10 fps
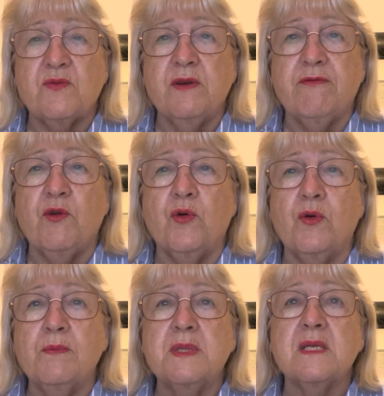
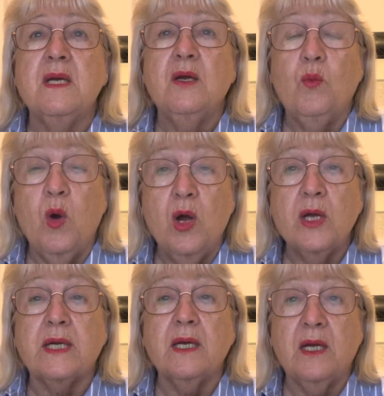reforms
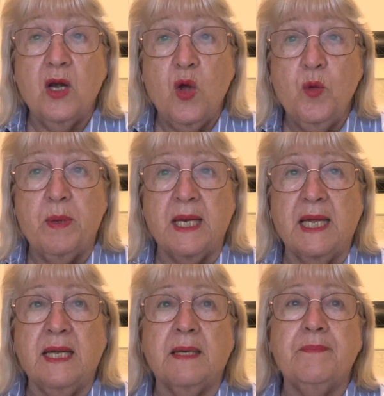work globally,